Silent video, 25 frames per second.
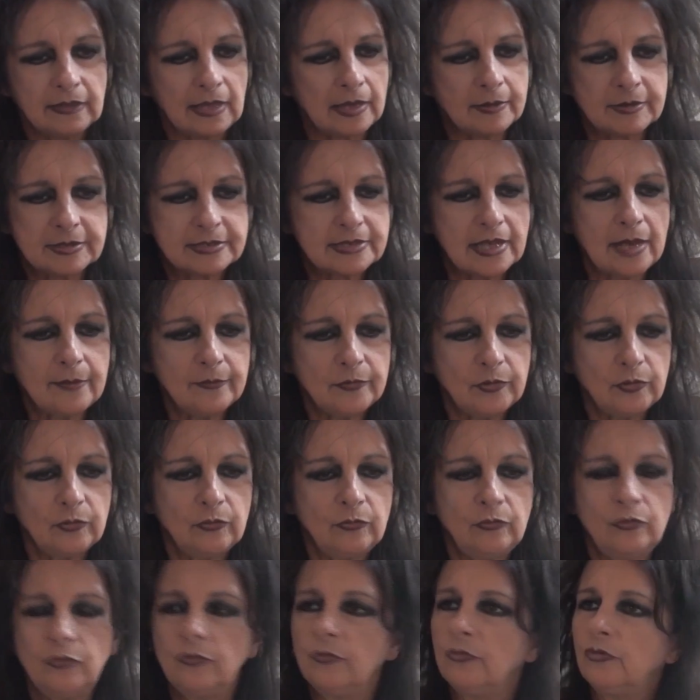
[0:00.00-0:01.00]
takes time
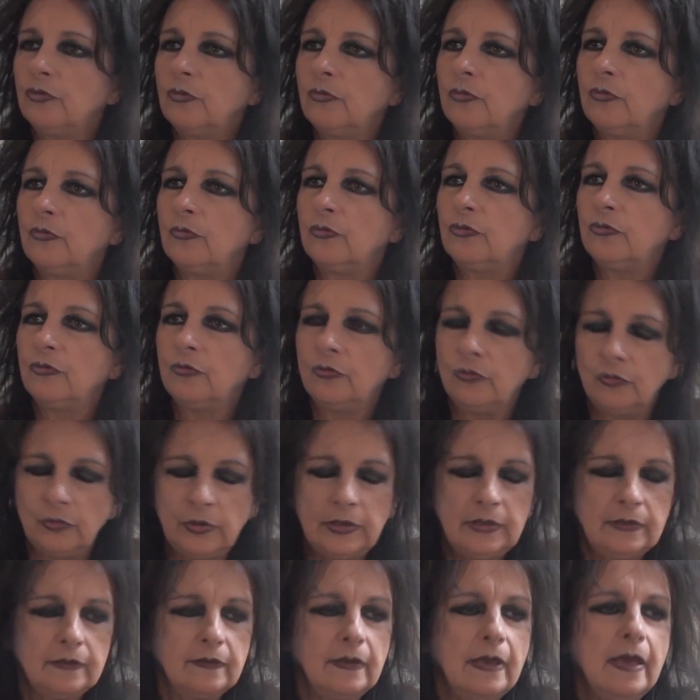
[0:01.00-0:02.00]
to do
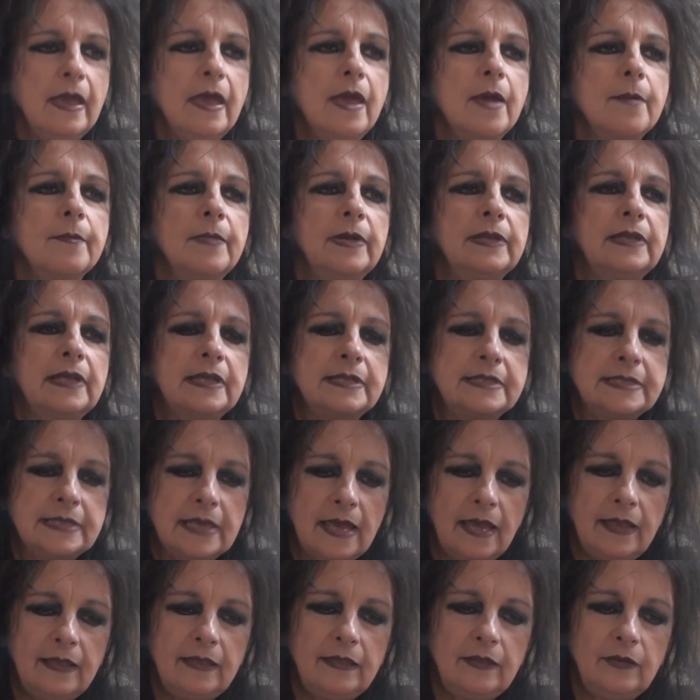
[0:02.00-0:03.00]
it, But at
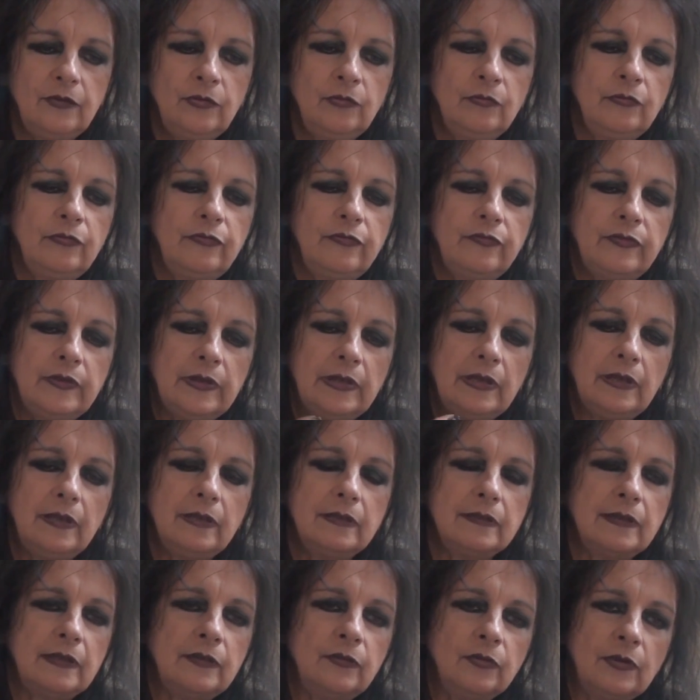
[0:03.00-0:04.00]
the end, you
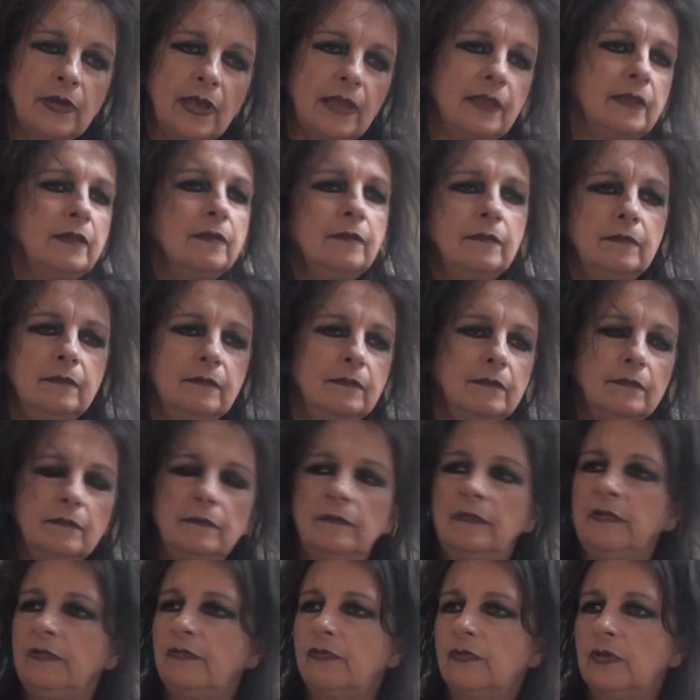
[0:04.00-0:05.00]
feel that you can
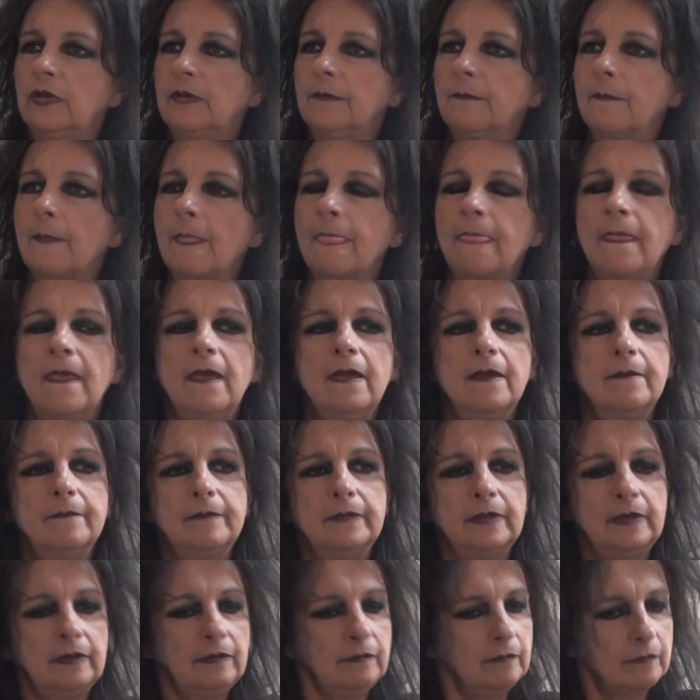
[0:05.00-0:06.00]
be free.
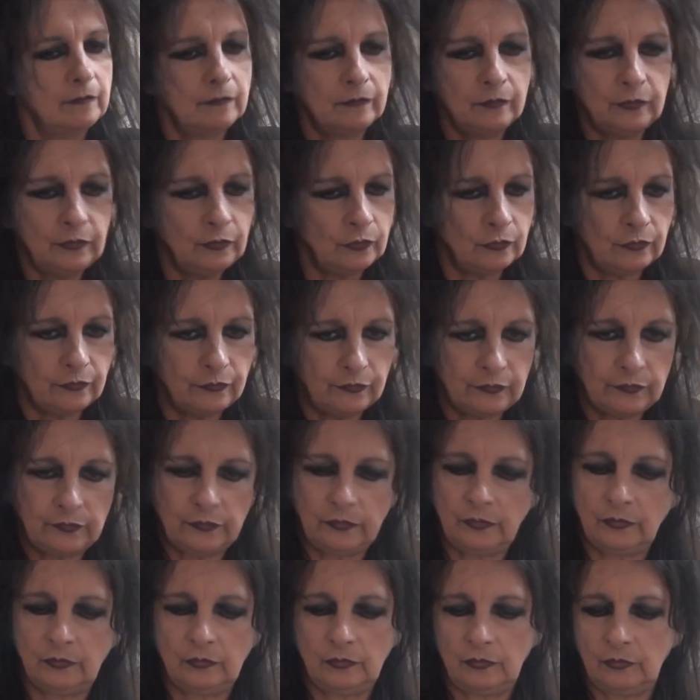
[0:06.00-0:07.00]
You
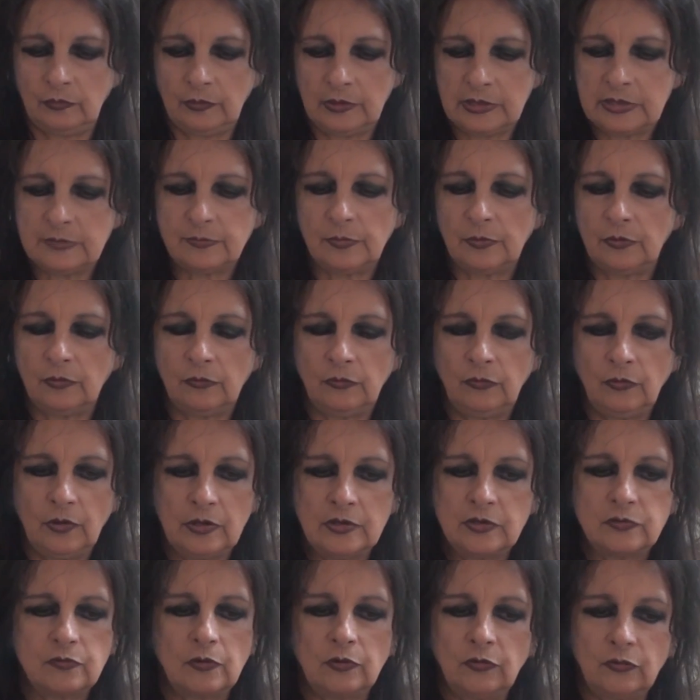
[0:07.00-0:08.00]
respond, you
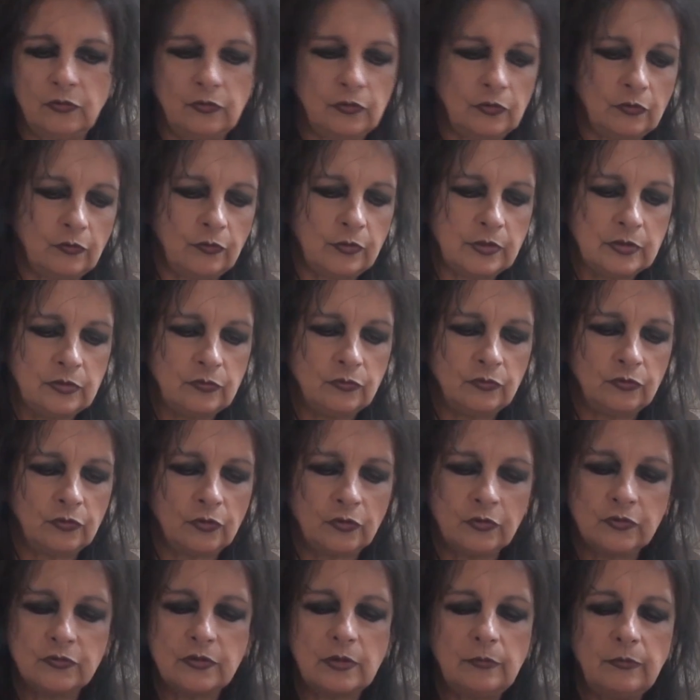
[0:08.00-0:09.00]
answer to the
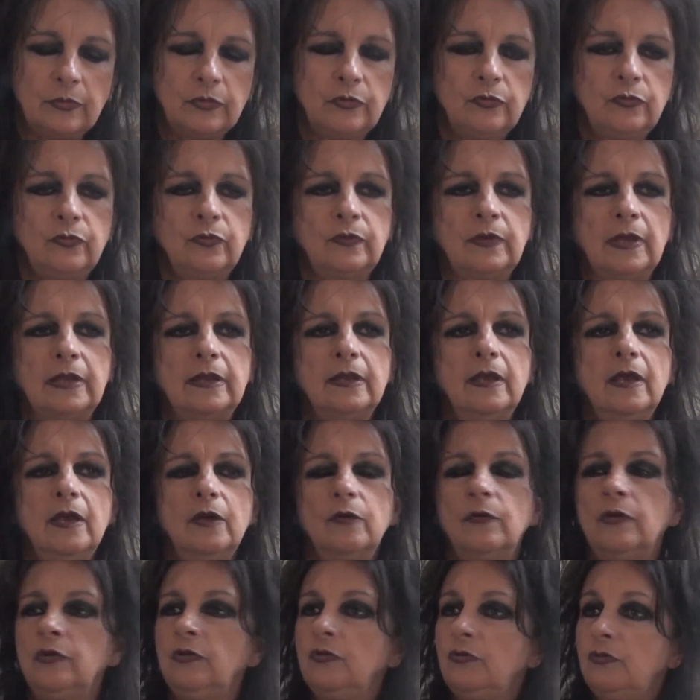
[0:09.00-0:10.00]
question, but you do that.
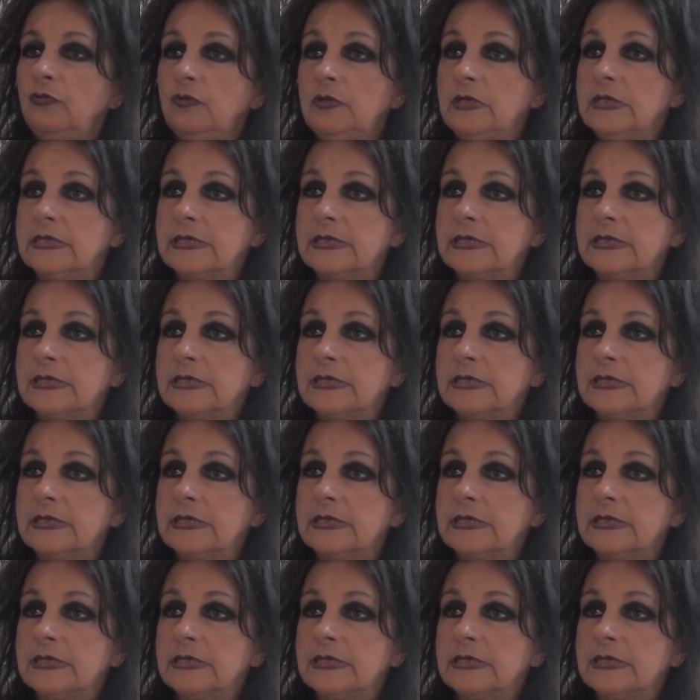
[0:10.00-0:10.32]
When you do